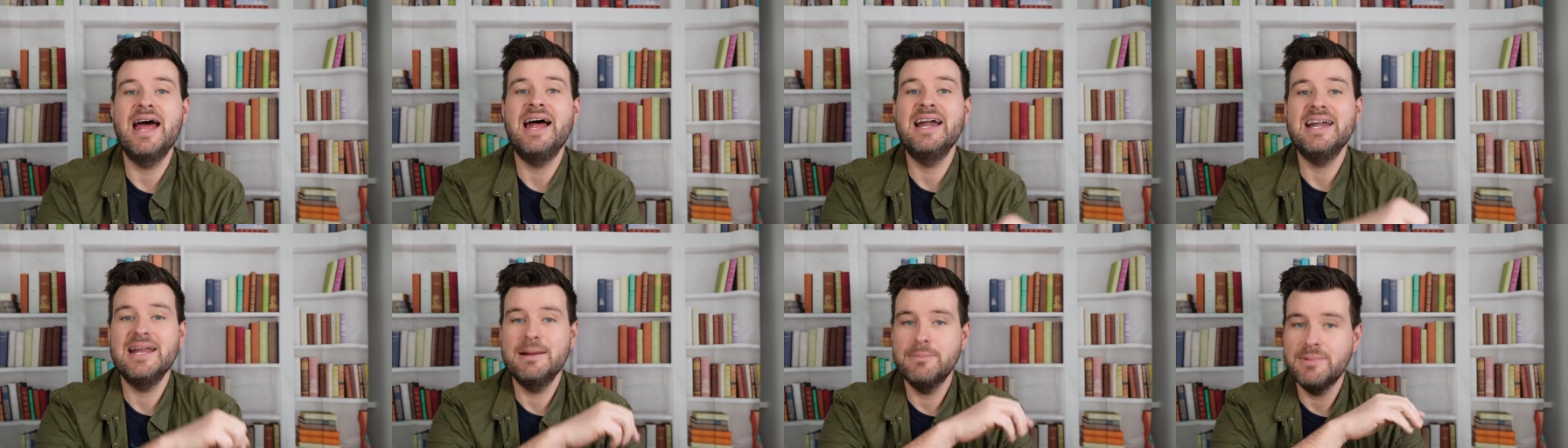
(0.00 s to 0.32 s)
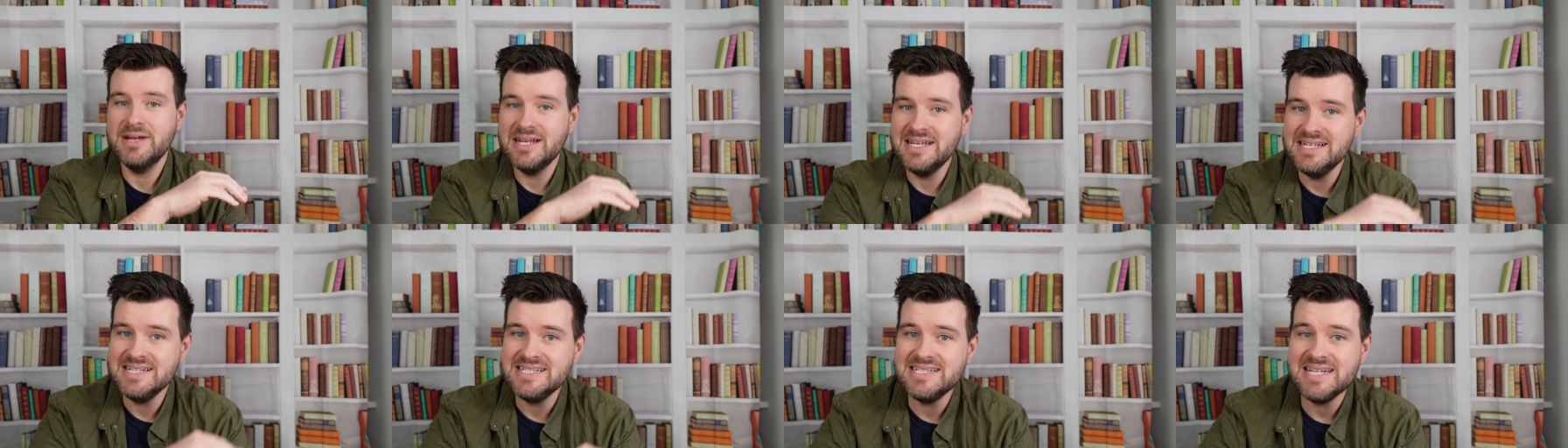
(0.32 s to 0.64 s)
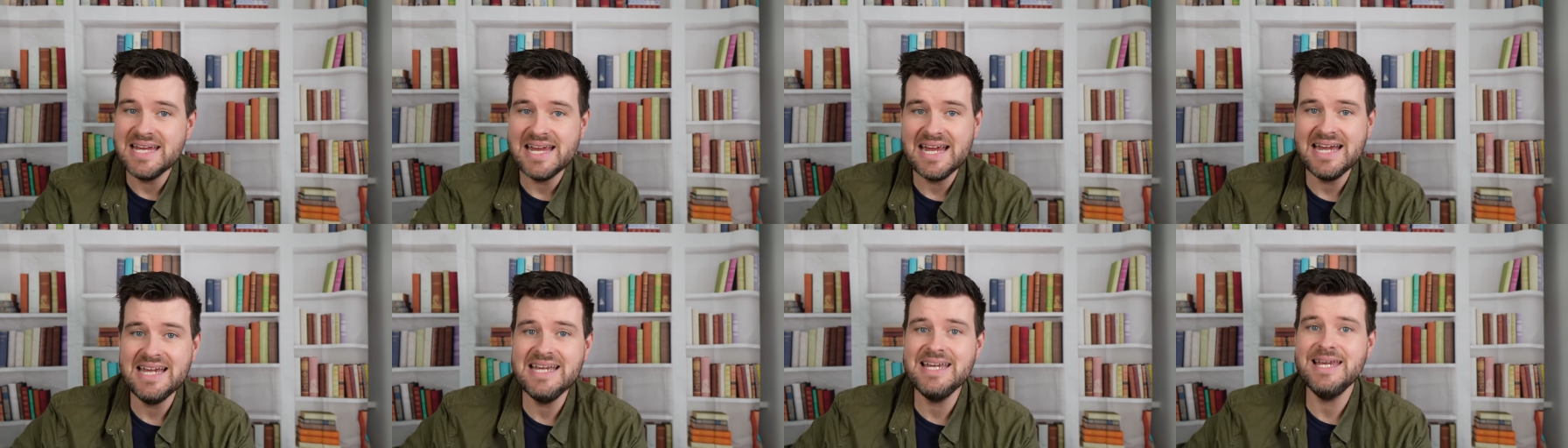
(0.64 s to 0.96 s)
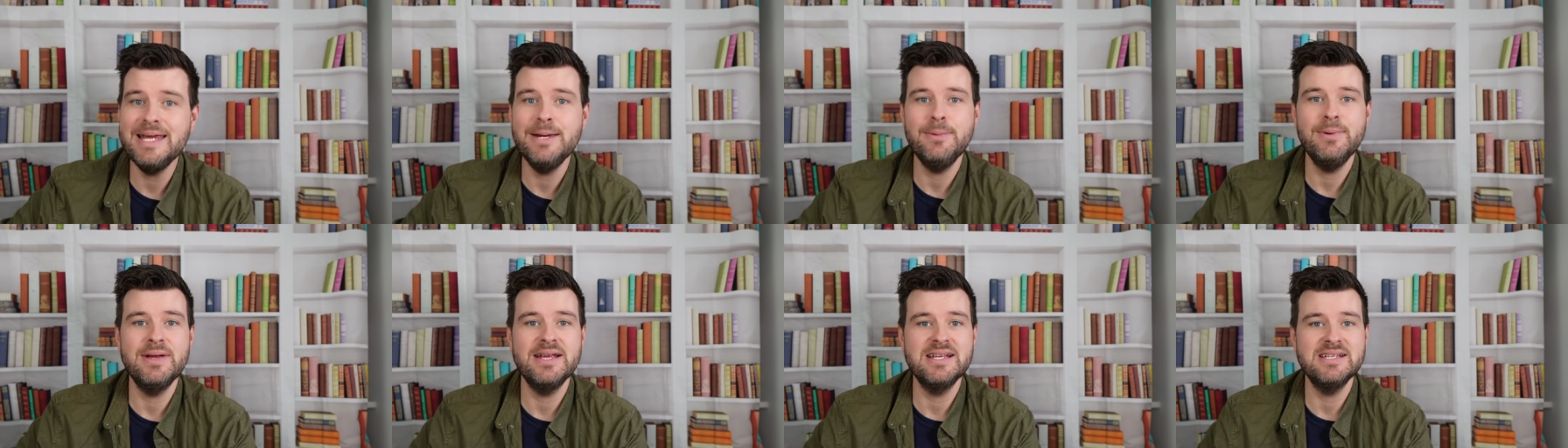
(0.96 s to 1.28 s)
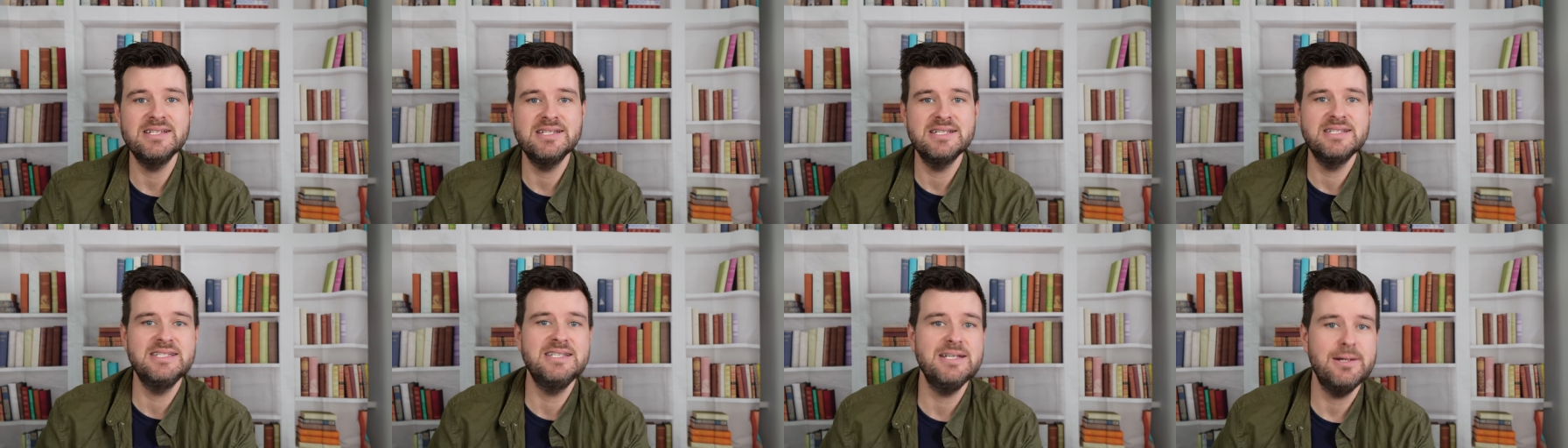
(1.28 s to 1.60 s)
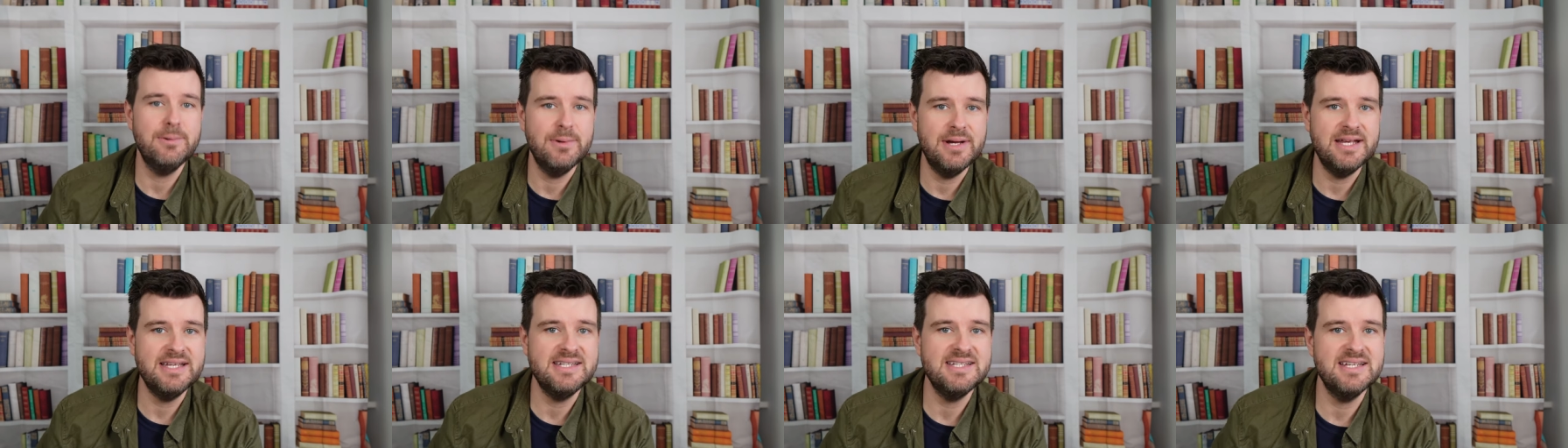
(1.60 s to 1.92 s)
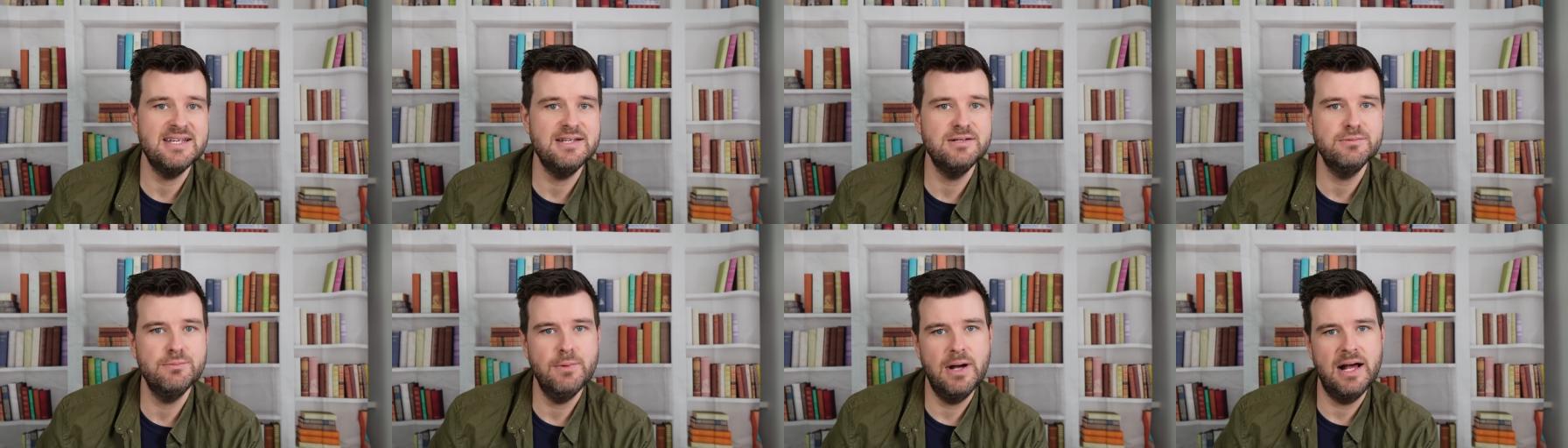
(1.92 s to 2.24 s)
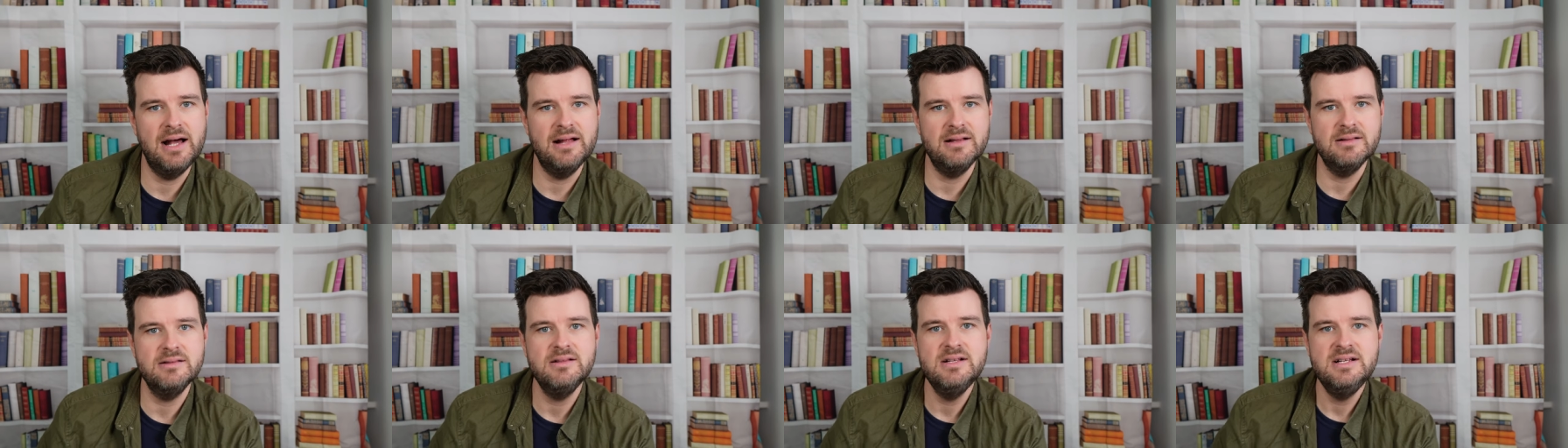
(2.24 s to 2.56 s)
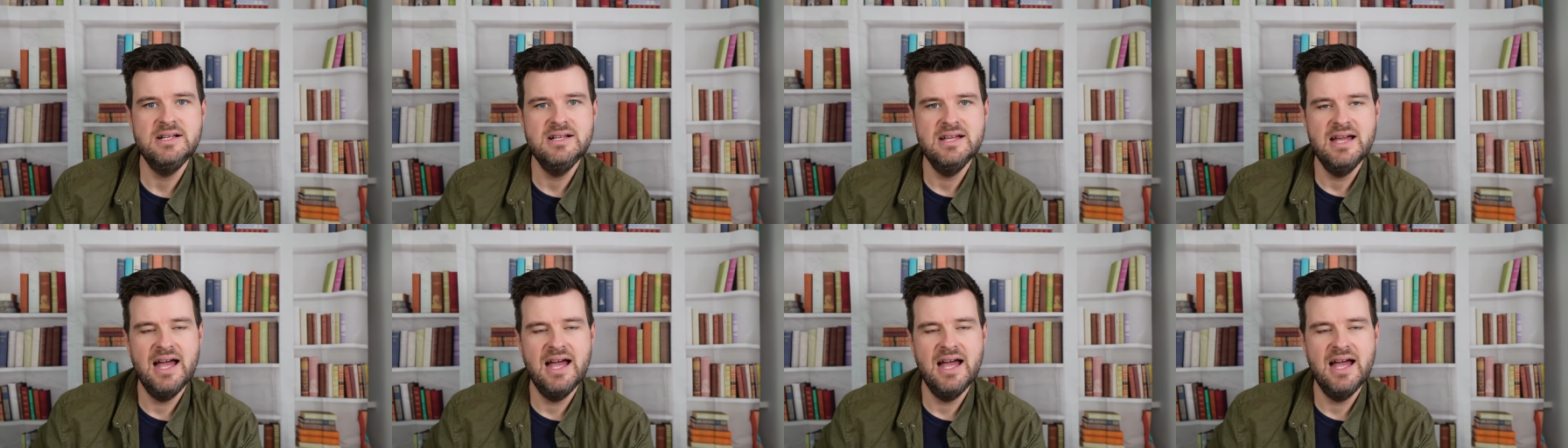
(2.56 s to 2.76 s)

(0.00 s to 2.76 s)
and I'm continuing to do it as well.